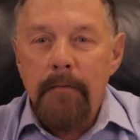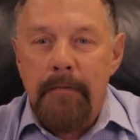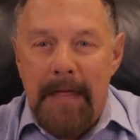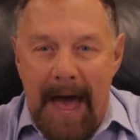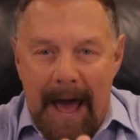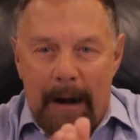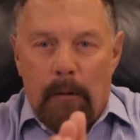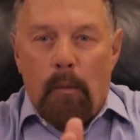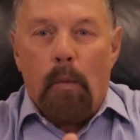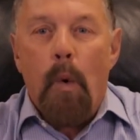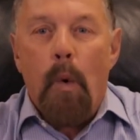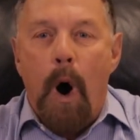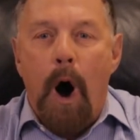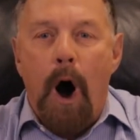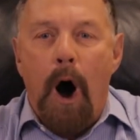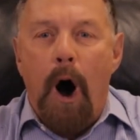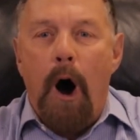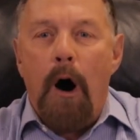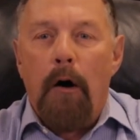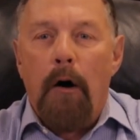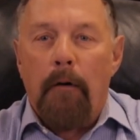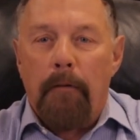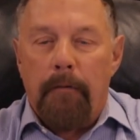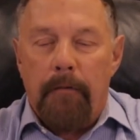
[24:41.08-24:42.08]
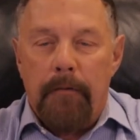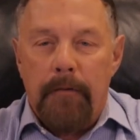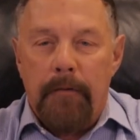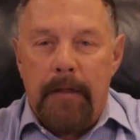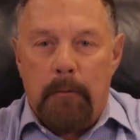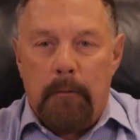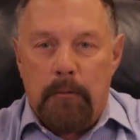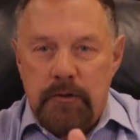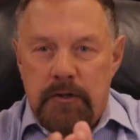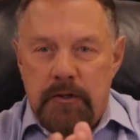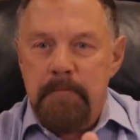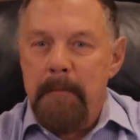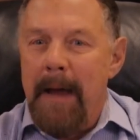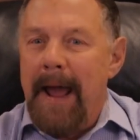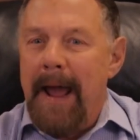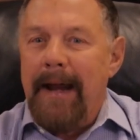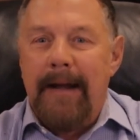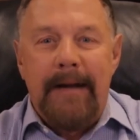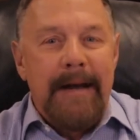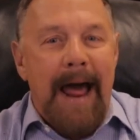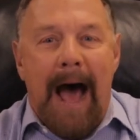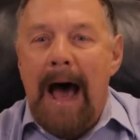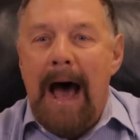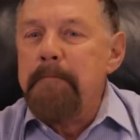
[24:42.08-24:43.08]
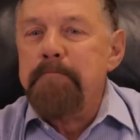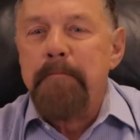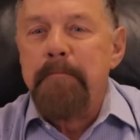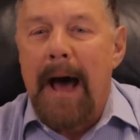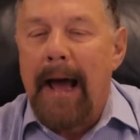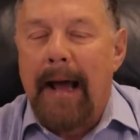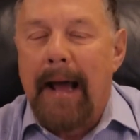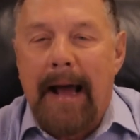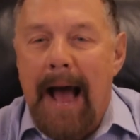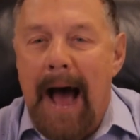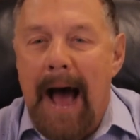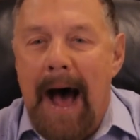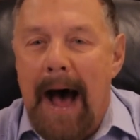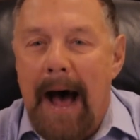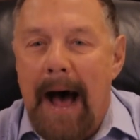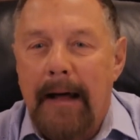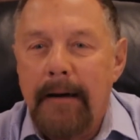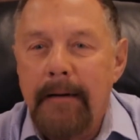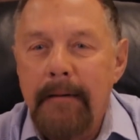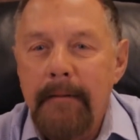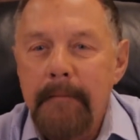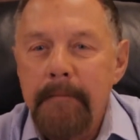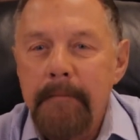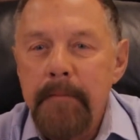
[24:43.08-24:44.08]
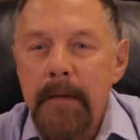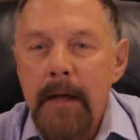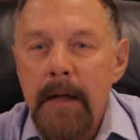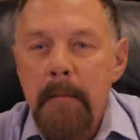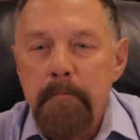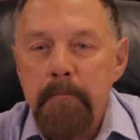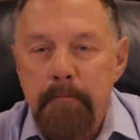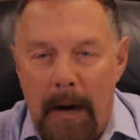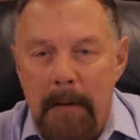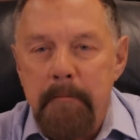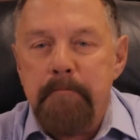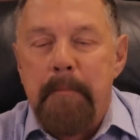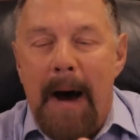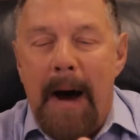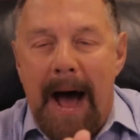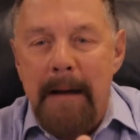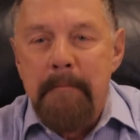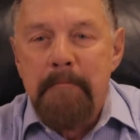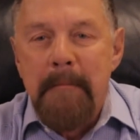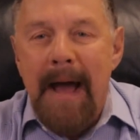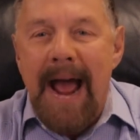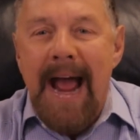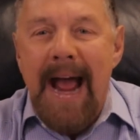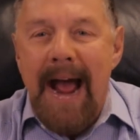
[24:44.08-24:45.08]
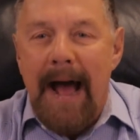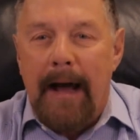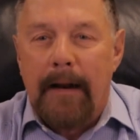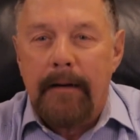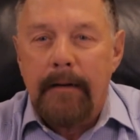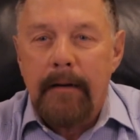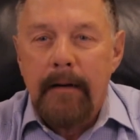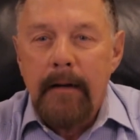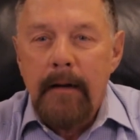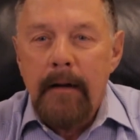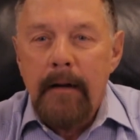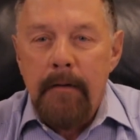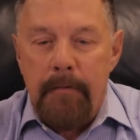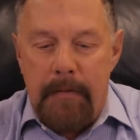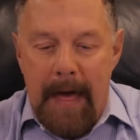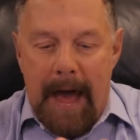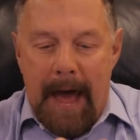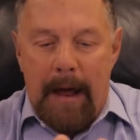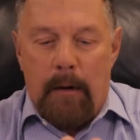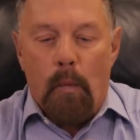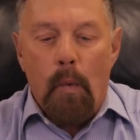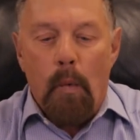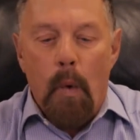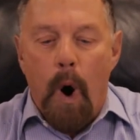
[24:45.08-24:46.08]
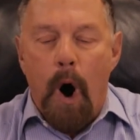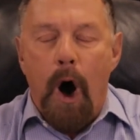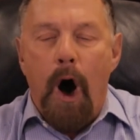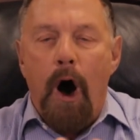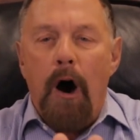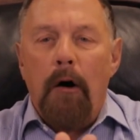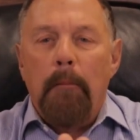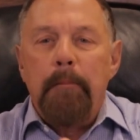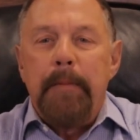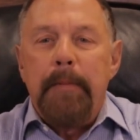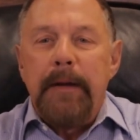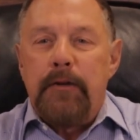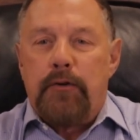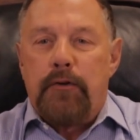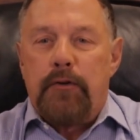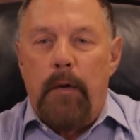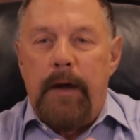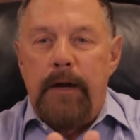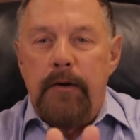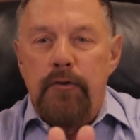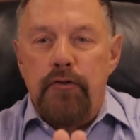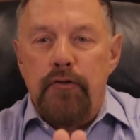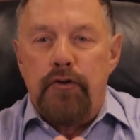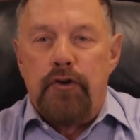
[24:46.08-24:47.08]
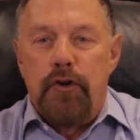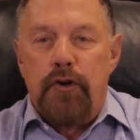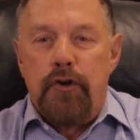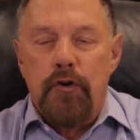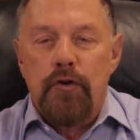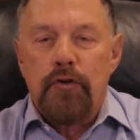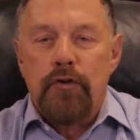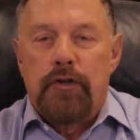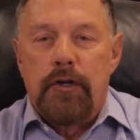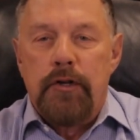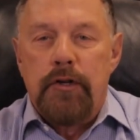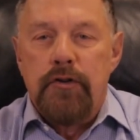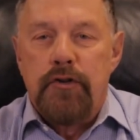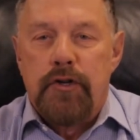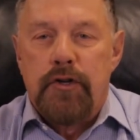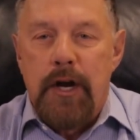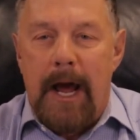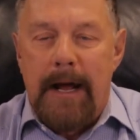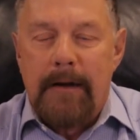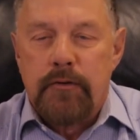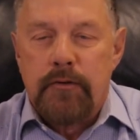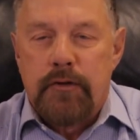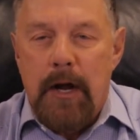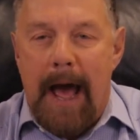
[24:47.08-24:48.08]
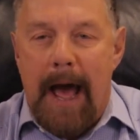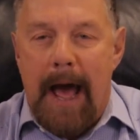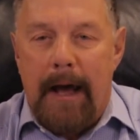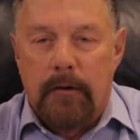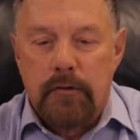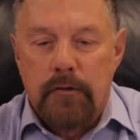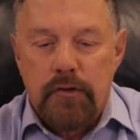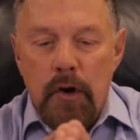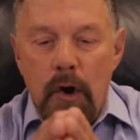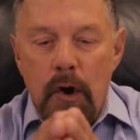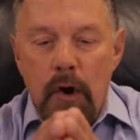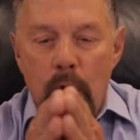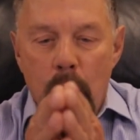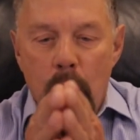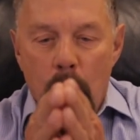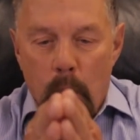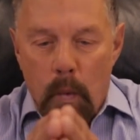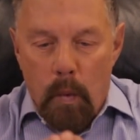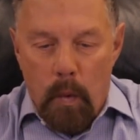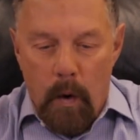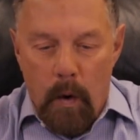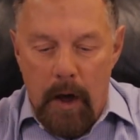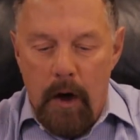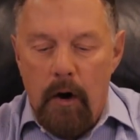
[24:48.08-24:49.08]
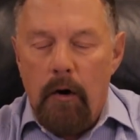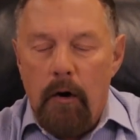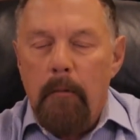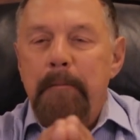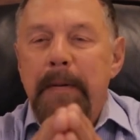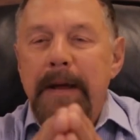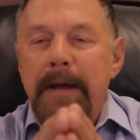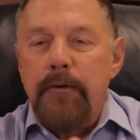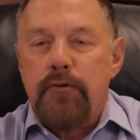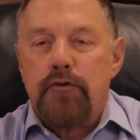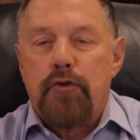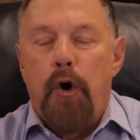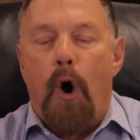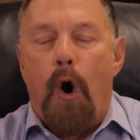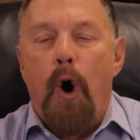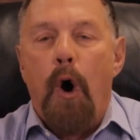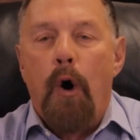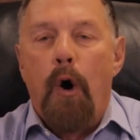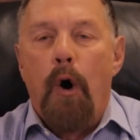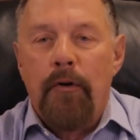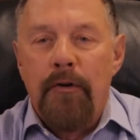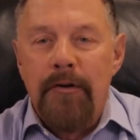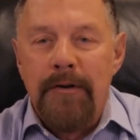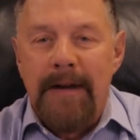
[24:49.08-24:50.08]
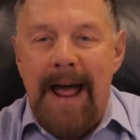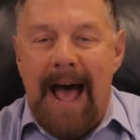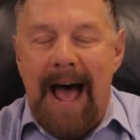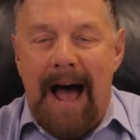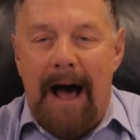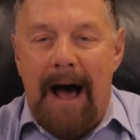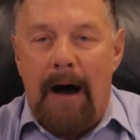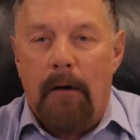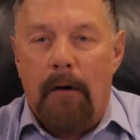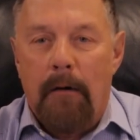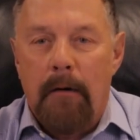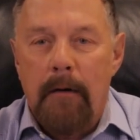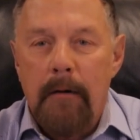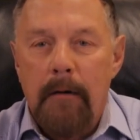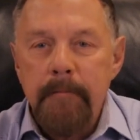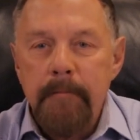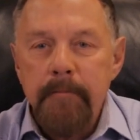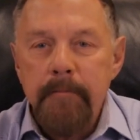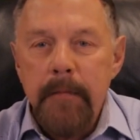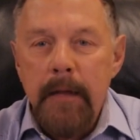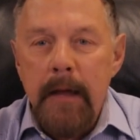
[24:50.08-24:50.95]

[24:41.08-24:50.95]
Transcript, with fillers: That wall that was made not by God, but by man, that wall between Jews and Gentiles will be torn down